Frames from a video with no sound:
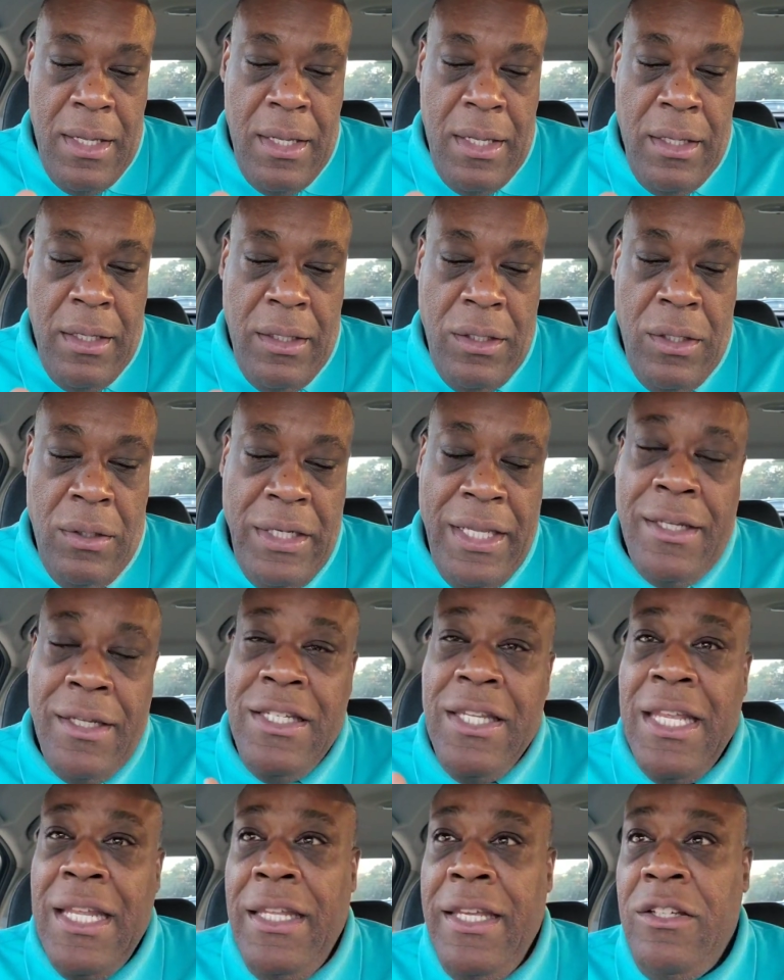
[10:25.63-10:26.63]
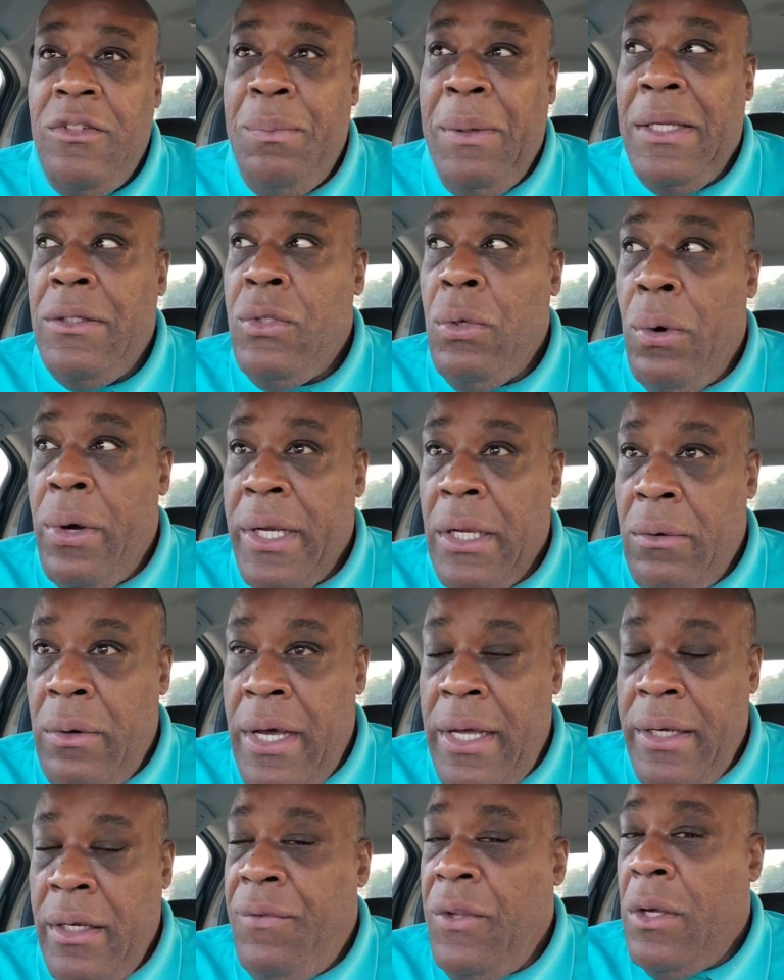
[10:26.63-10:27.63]
You need to at least be
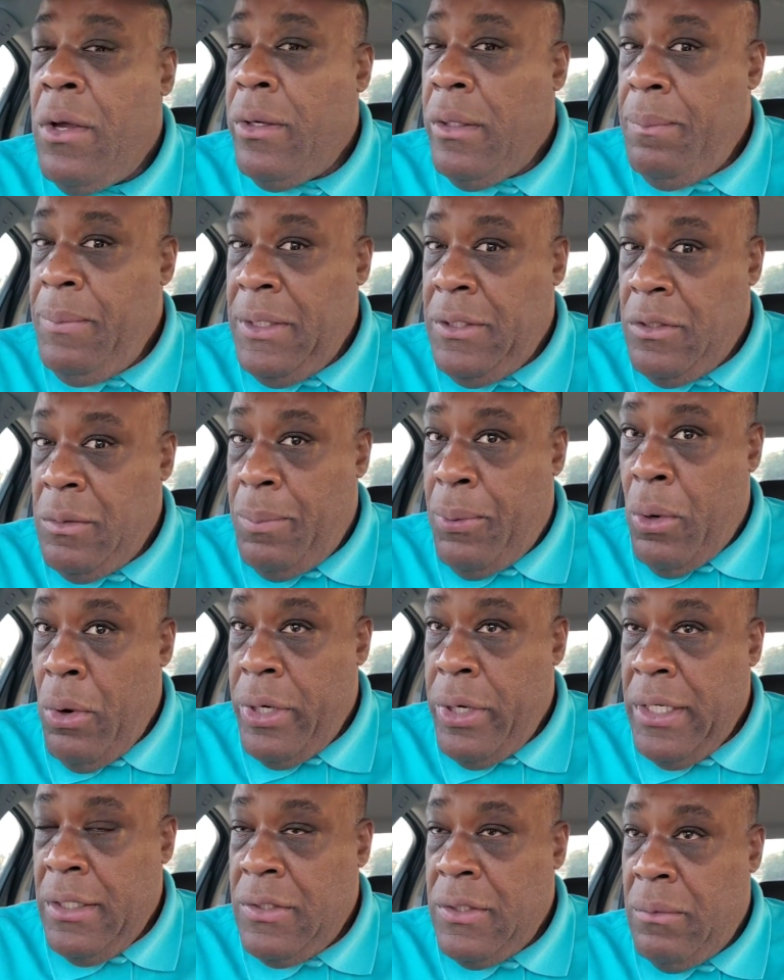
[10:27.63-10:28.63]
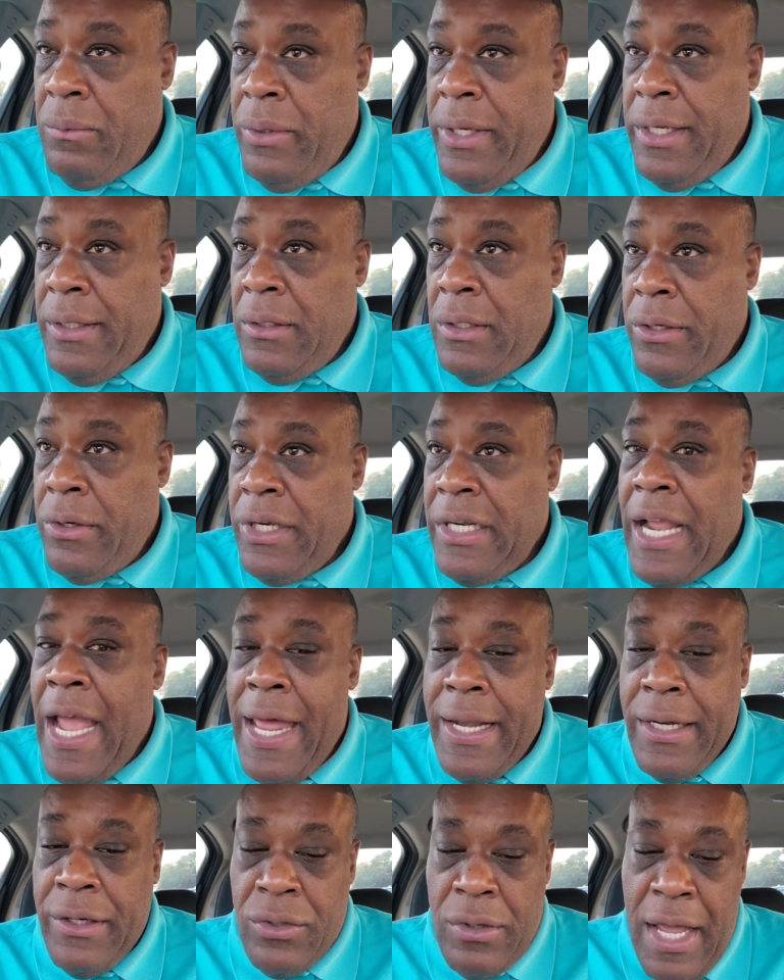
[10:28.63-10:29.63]
21 if you're going to be supporting someone learning
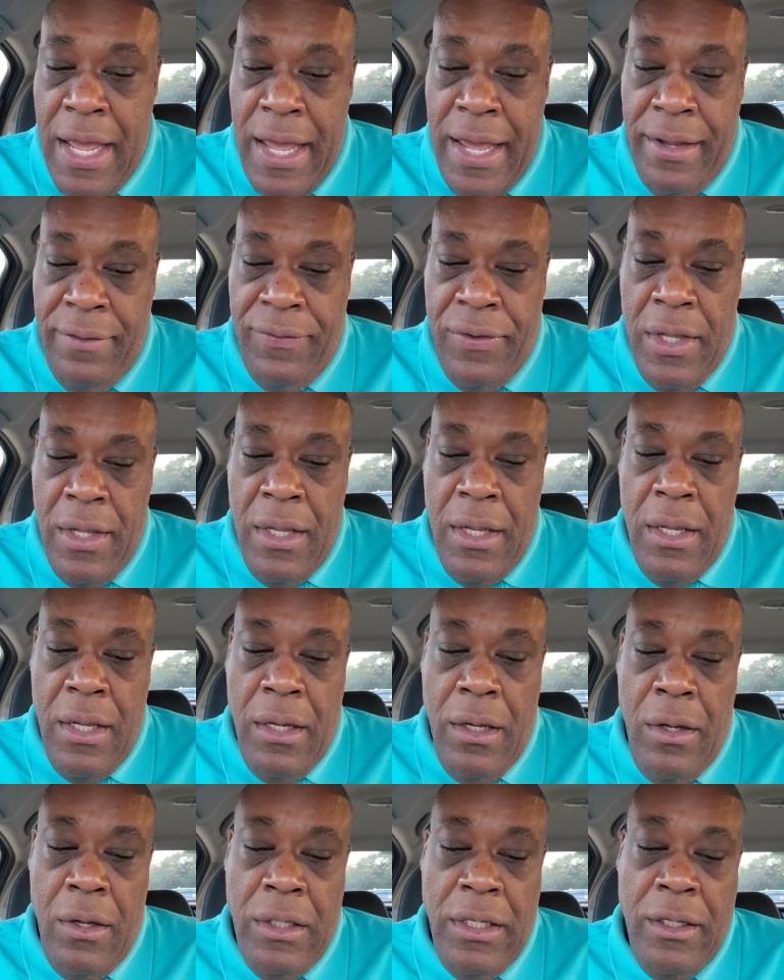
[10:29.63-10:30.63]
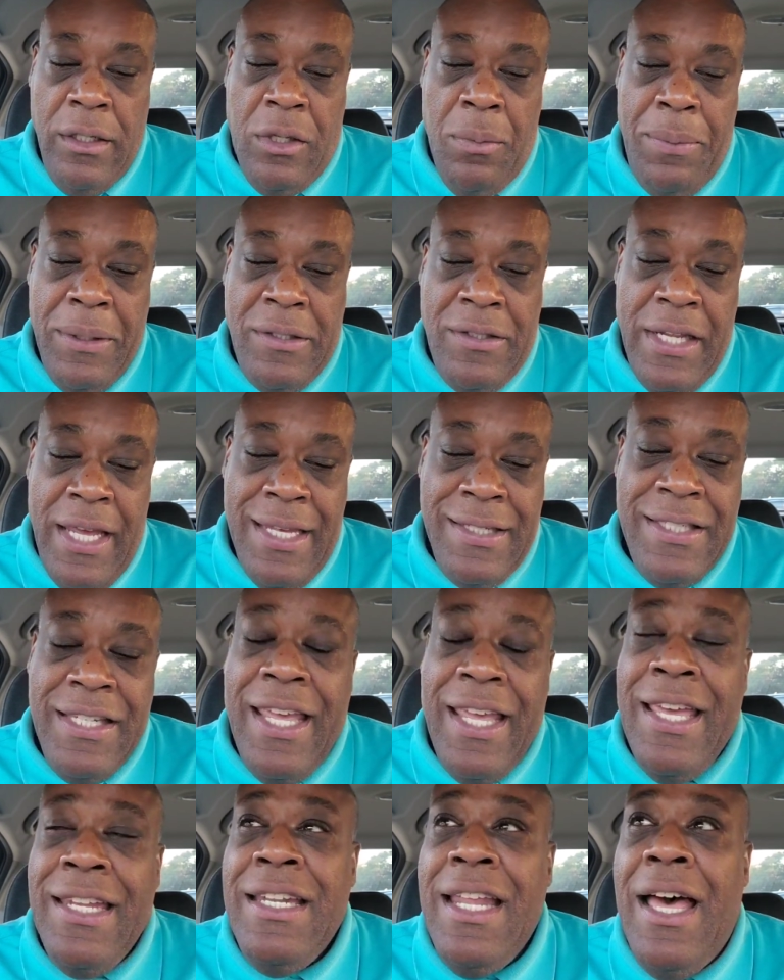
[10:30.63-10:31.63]
how to drive. You need to possess
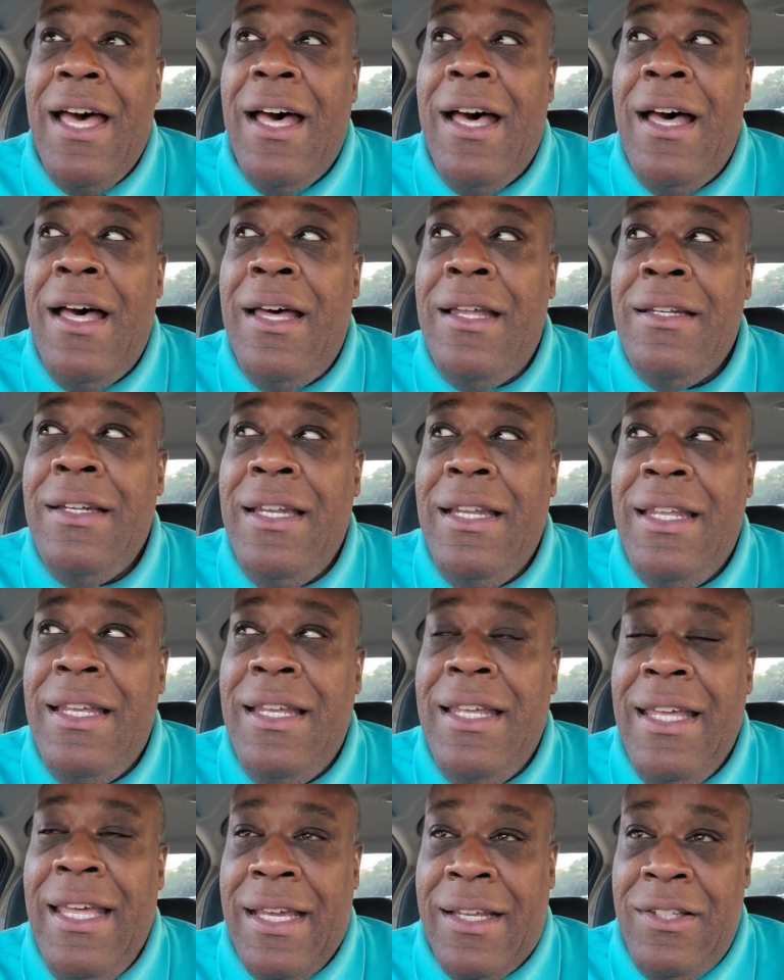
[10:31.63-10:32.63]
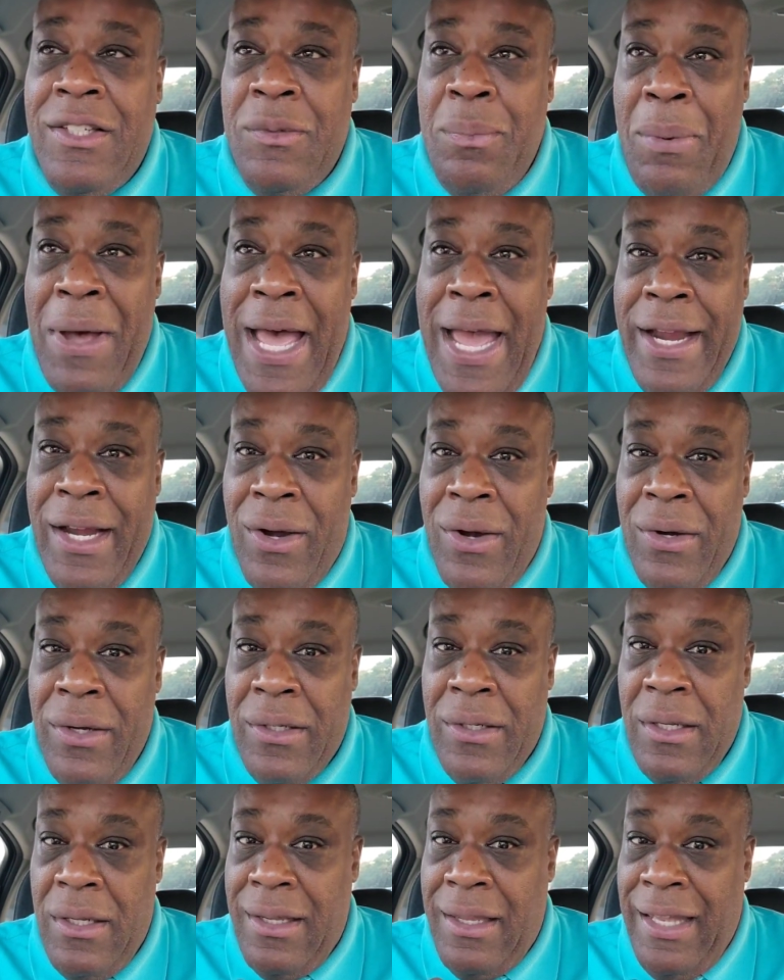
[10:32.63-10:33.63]
an
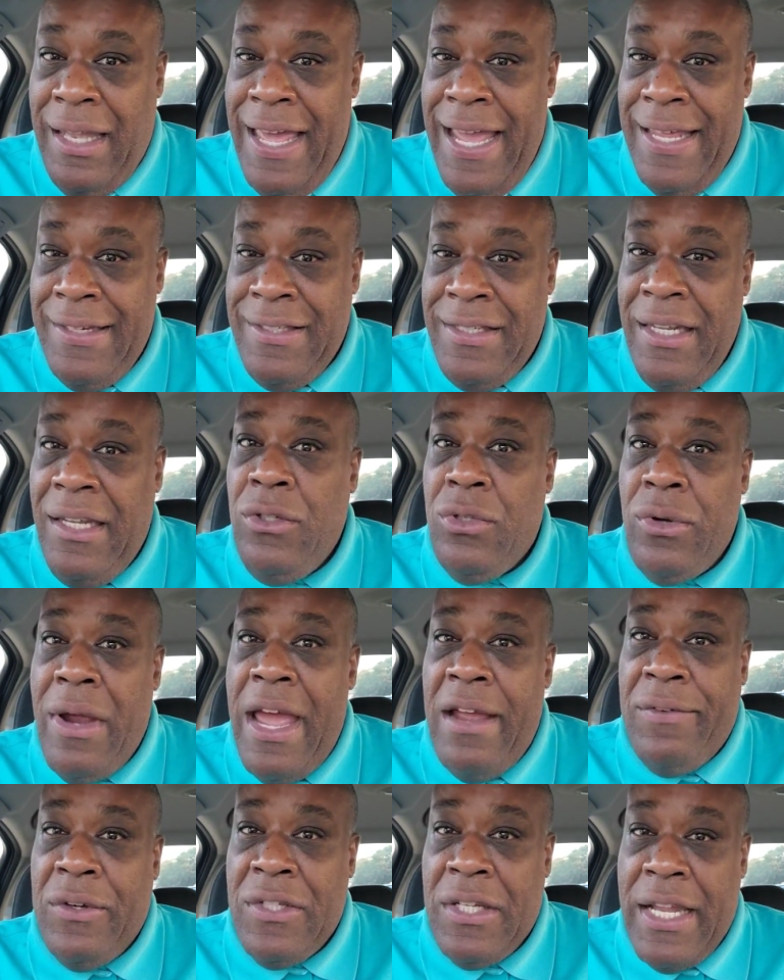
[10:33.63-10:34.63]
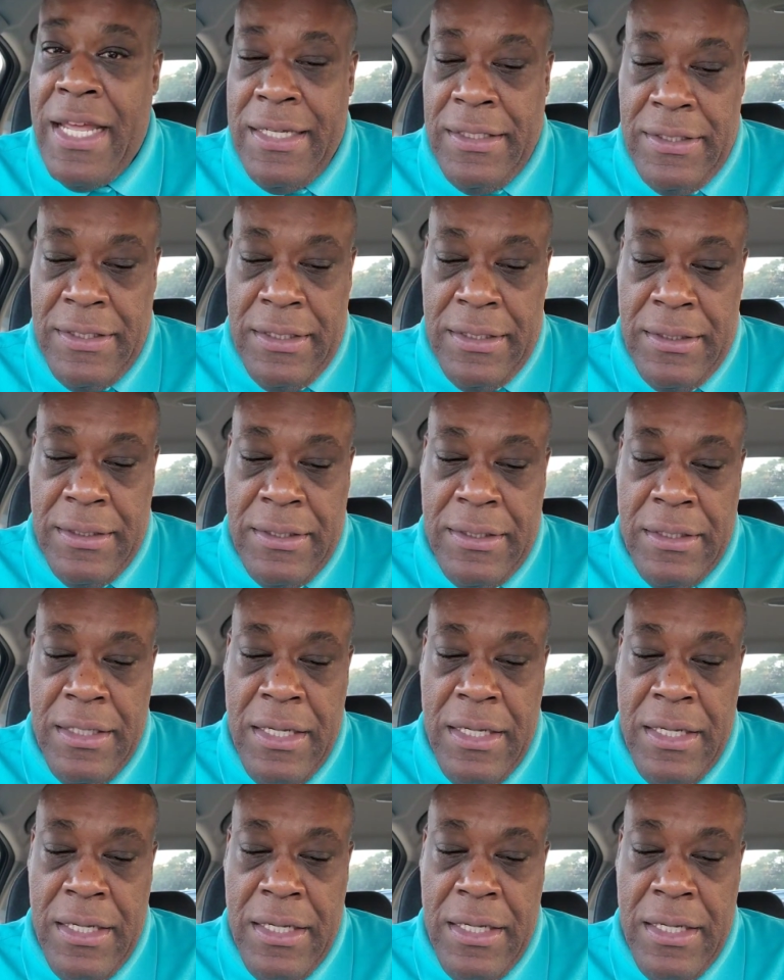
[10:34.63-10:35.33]
unexpired Class D driver's license.